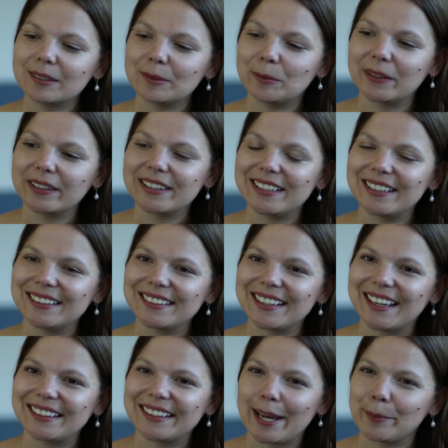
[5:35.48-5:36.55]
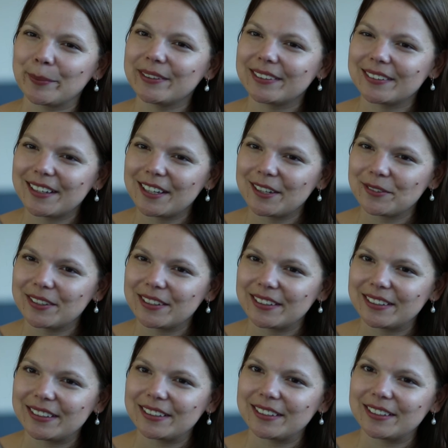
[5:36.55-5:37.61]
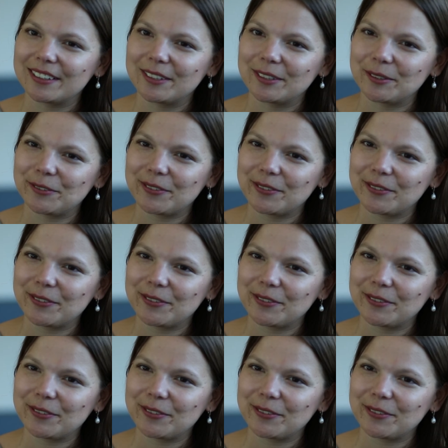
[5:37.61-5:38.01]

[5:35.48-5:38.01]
one thing that happened after the